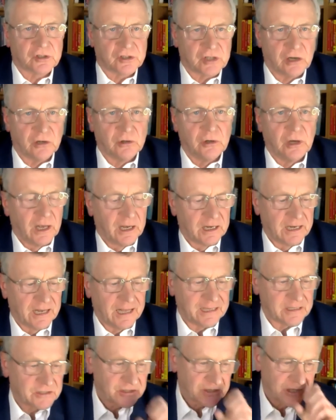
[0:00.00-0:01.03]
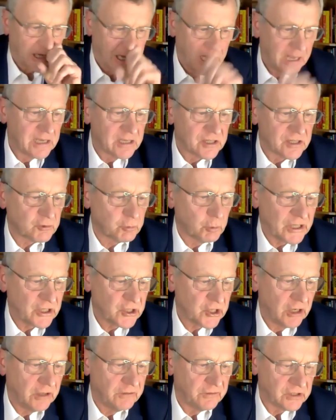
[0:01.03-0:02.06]
So let's uh, switch
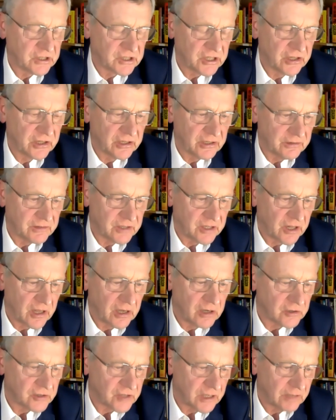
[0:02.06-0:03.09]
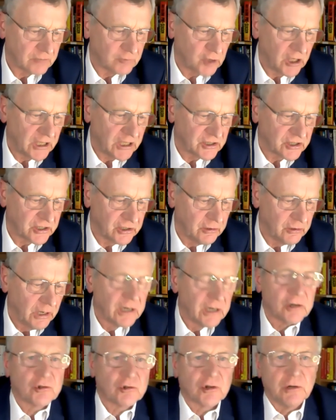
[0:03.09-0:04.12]
over to, the, to those. And I'm trying to
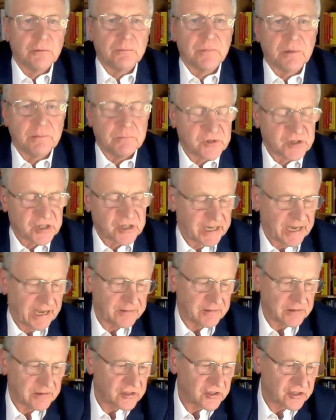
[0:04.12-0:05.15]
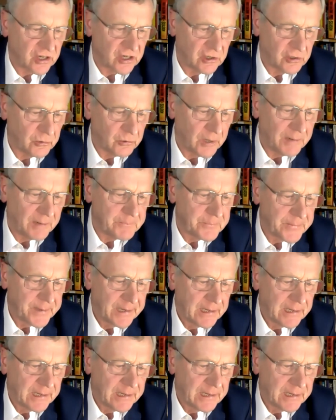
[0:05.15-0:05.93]
group them together. So uh,